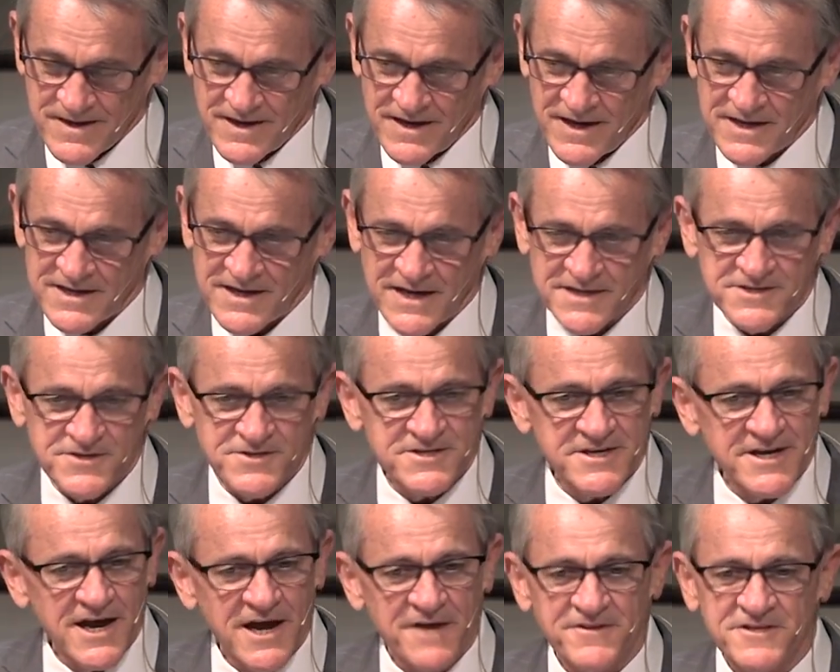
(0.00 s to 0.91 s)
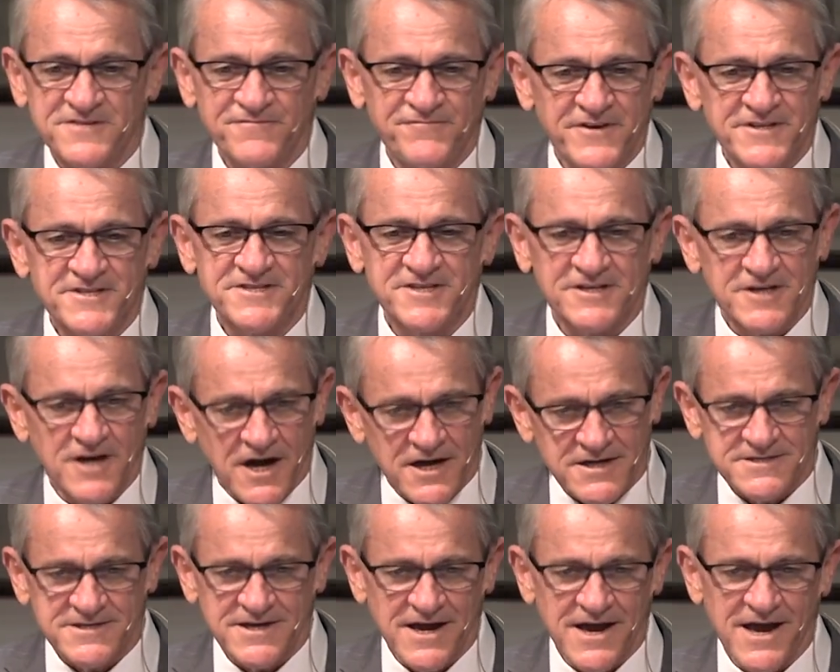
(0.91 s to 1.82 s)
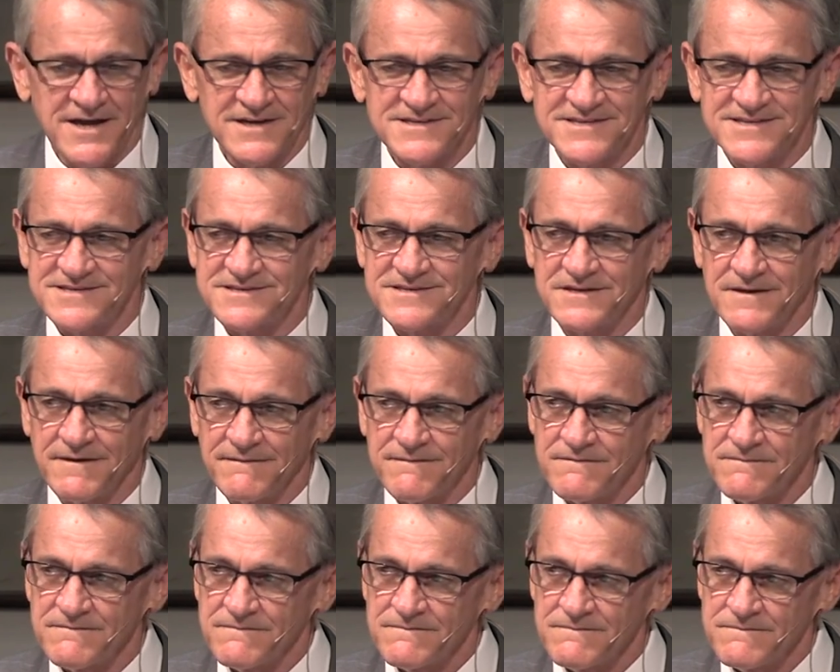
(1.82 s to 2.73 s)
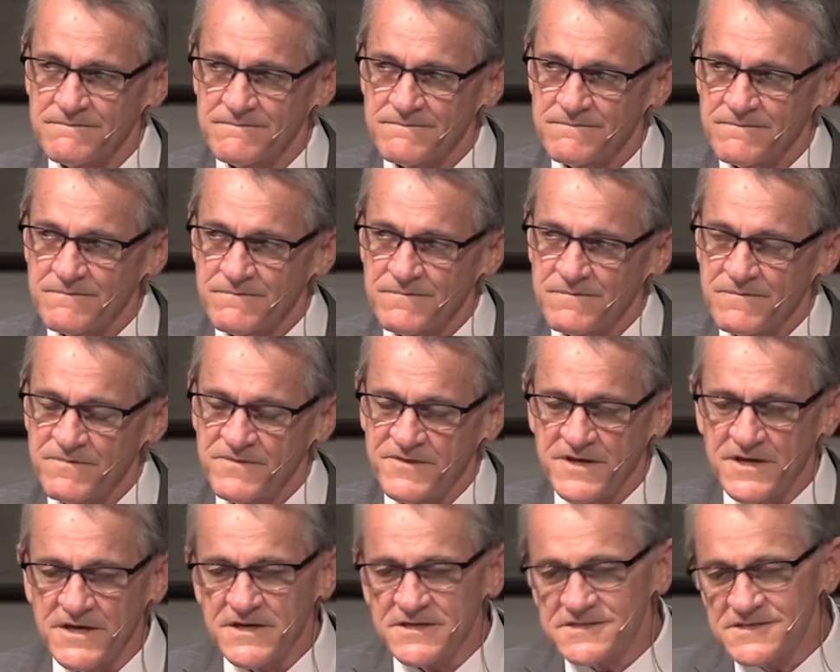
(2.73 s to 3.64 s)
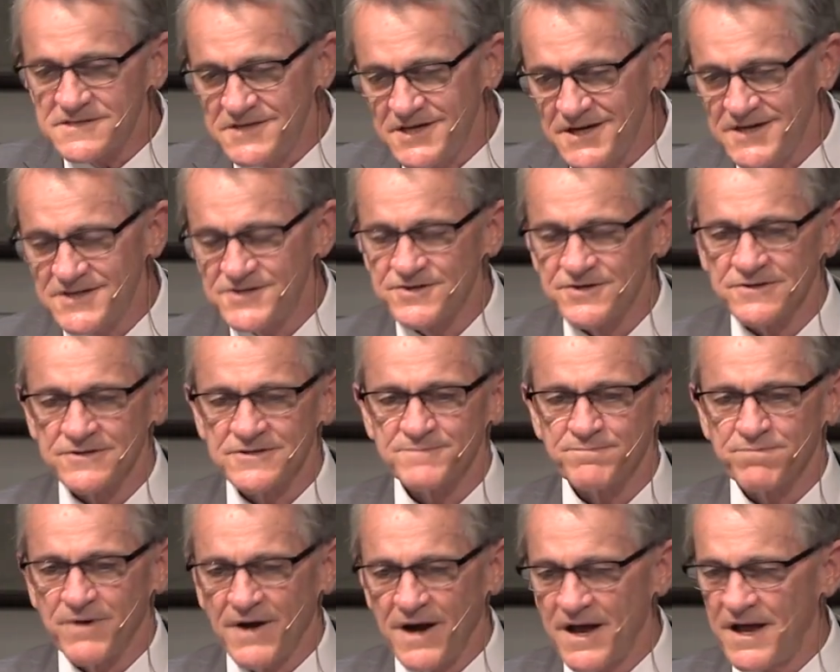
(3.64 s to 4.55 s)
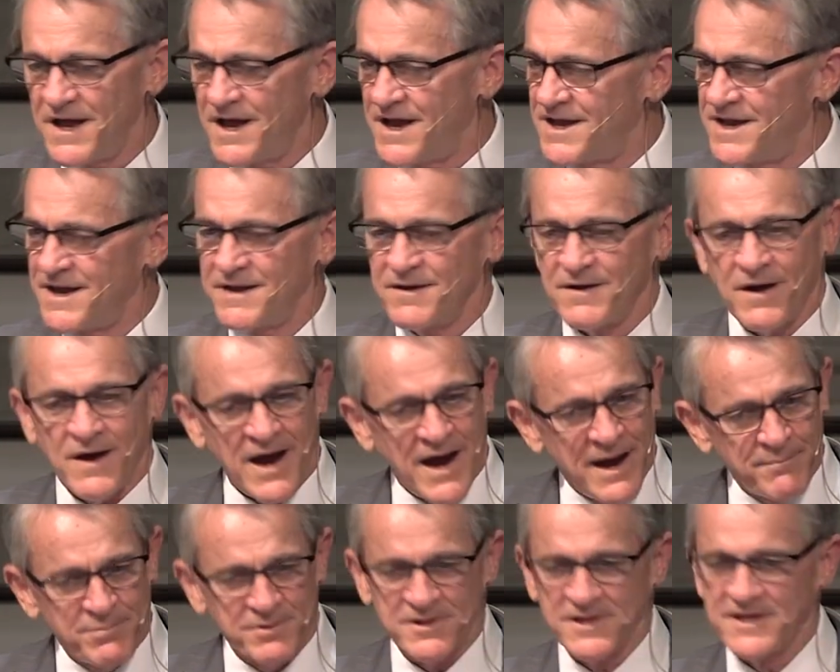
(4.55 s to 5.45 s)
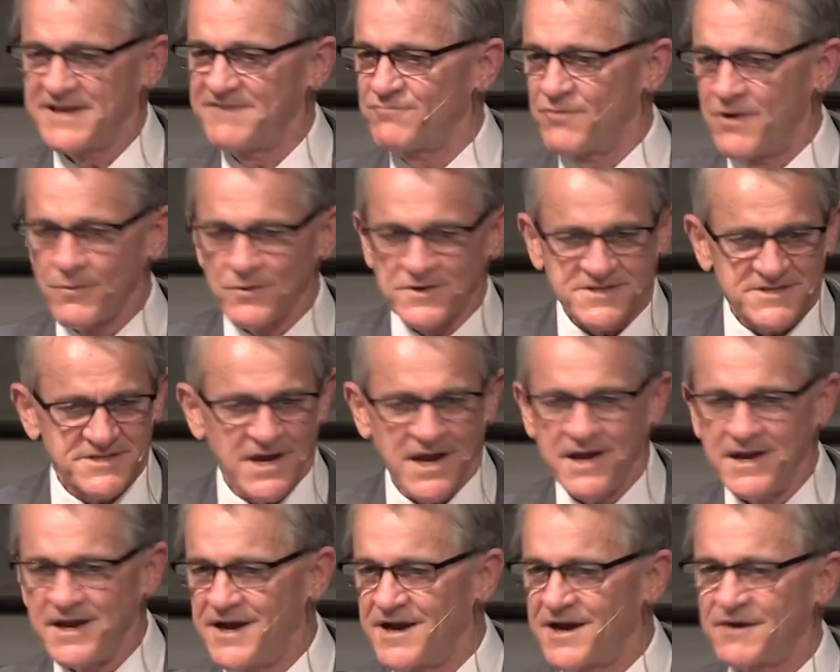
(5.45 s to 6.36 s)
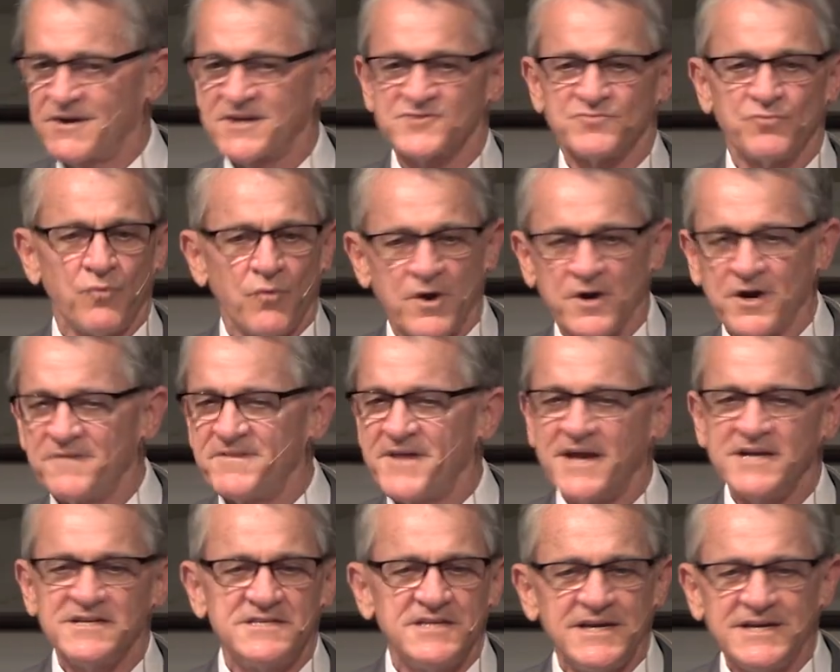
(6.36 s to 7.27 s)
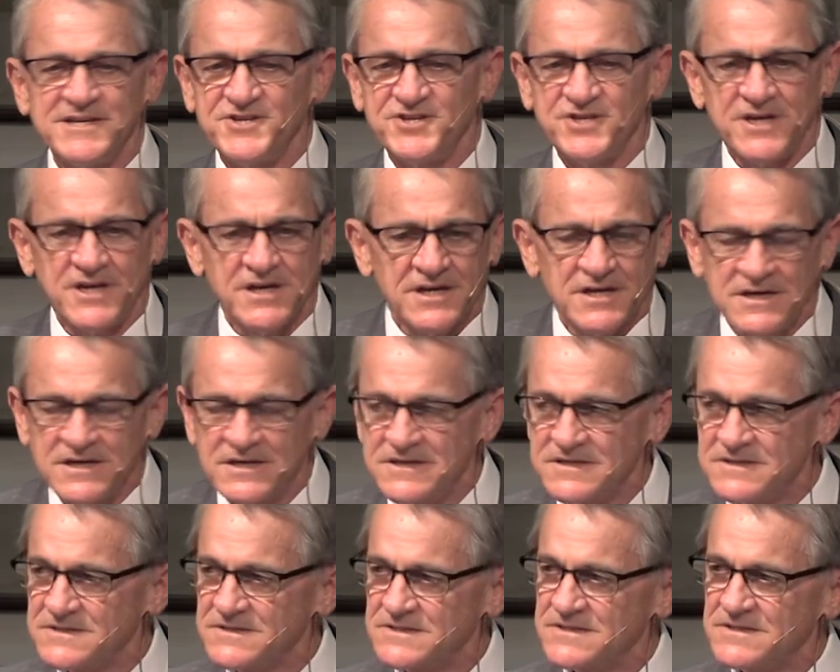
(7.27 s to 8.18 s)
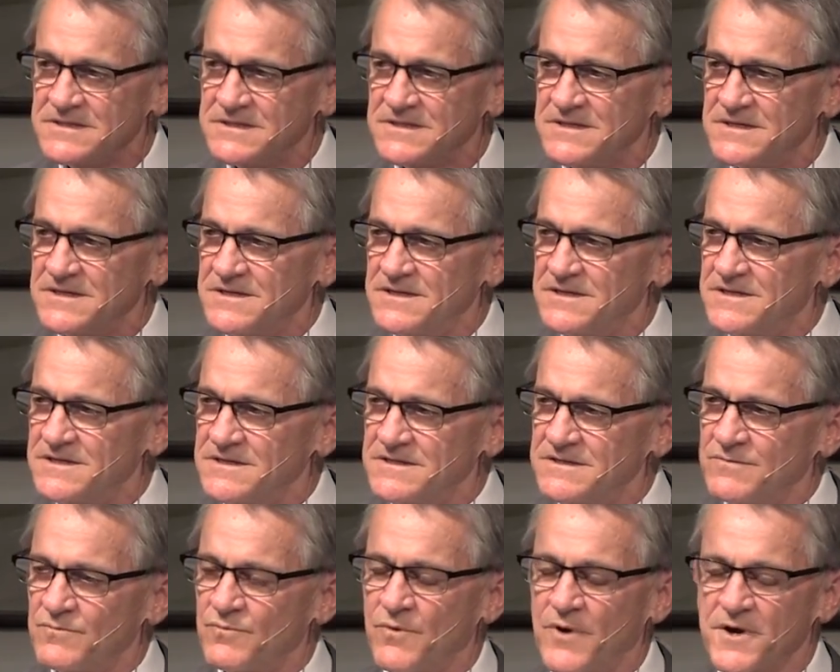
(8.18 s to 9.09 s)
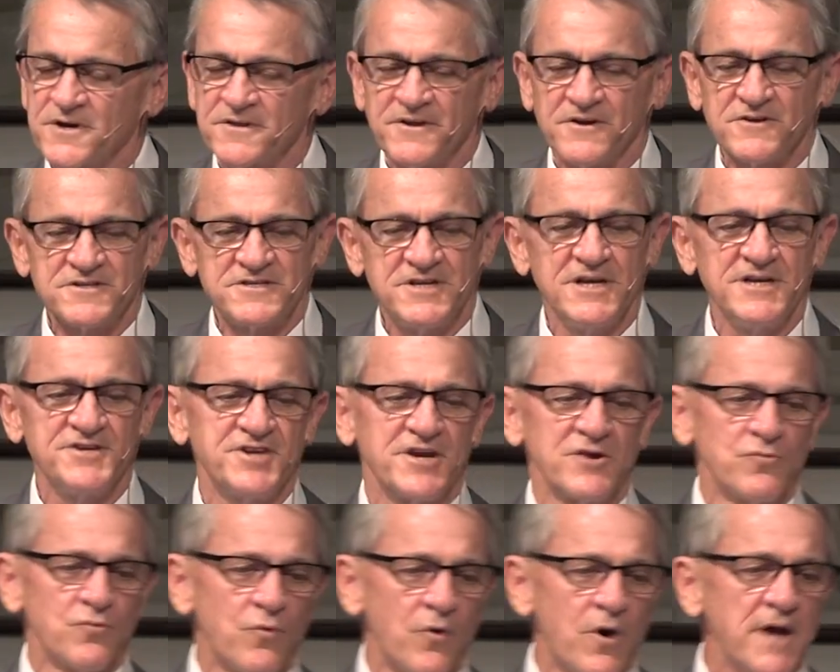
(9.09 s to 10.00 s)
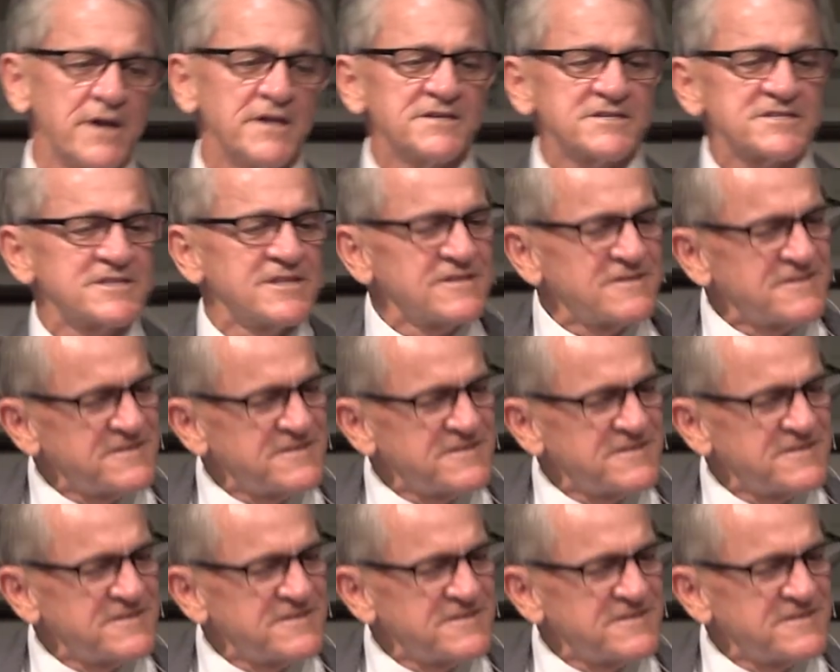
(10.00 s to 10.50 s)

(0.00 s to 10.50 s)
And, and you see how this fits the context? These teachers, eh, I believe what we're saying here is what are they teaching? What are they teaching? What is the